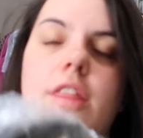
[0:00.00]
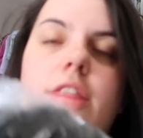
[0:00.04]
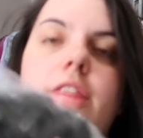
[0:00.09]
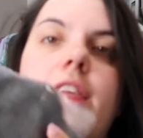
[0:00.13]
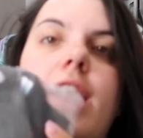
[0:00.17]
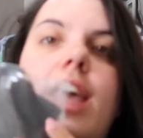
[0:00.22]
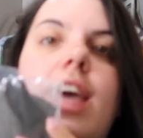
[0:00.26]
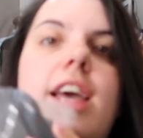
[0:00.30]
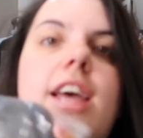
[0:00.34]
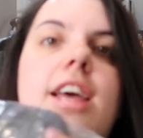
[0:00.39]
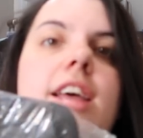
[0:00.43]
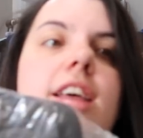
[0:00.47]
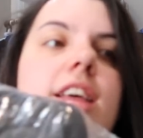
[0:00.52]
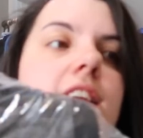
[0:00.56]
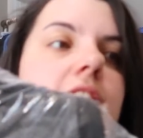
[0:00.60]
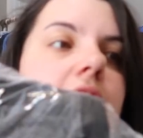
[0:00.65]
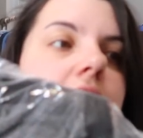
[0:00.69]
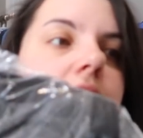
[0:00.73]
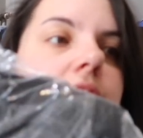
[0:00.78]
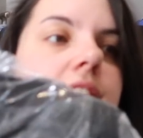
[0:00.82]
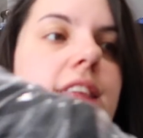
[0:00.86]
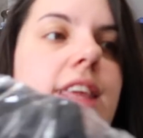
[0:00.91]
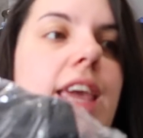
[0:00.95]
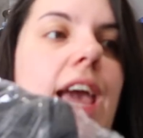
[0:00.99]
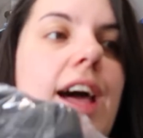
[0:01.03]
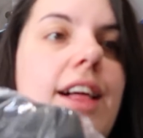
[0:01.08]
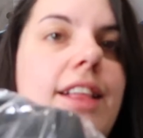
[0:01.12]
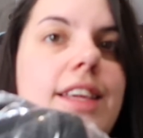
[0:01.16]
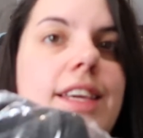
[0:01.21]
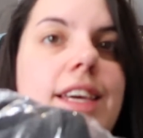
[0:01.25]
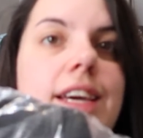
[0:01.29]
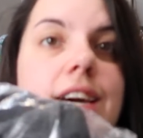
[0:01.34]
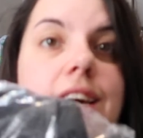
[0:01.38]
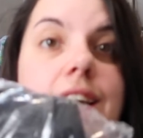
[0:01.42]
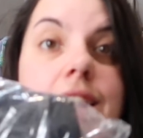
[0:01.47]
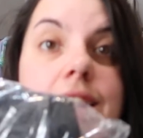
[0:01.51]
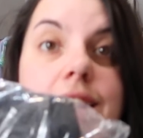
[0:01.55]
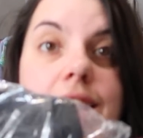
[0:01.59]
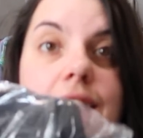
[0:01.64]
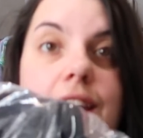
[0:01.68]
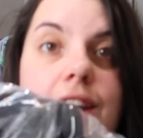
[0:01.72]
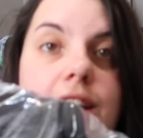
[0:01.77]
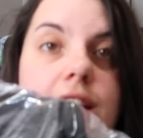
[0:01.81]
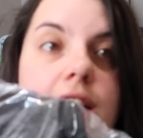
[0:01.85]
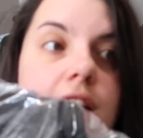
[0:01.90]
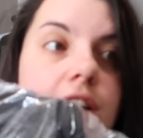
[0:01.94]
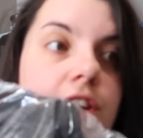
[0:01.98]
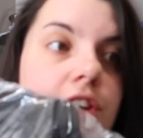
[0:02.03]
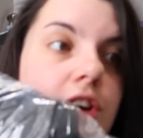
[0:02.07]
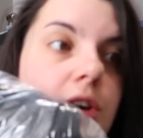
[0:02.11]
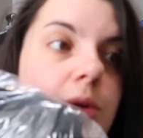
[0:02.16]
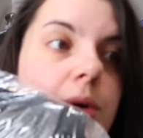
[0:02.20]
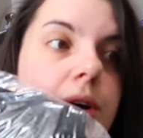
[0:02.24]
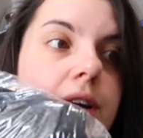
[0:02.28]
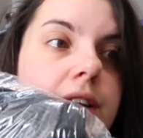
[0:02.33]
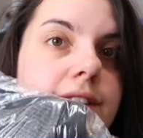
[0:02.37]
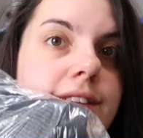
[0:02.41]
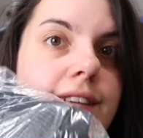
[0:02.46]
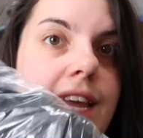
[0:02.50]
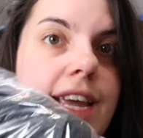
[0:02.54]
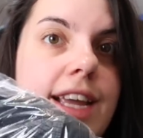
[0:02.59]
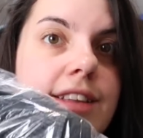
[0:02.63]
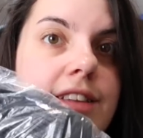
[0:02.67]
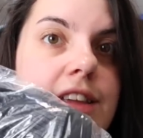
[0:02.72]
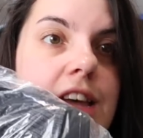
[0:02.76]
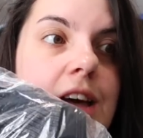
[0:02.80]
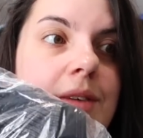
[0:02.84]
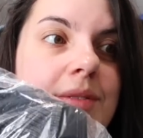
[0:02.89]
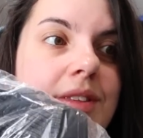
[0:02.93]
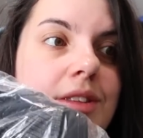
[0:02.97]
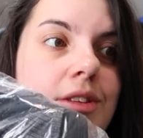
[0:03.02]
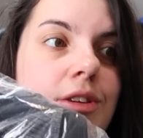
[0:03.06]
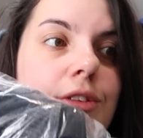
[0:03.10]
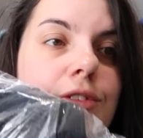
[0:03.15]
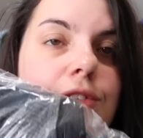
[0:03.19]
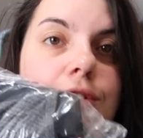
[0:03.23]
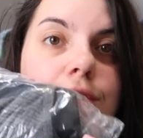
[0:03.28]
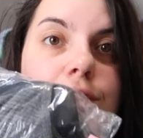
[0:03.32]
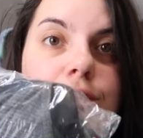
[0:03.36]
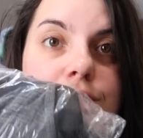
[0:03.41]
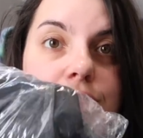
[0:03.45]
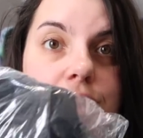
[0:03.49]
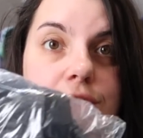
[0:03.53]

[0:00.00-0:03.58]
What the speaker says: This Calia Carrie Underwood tank top sold for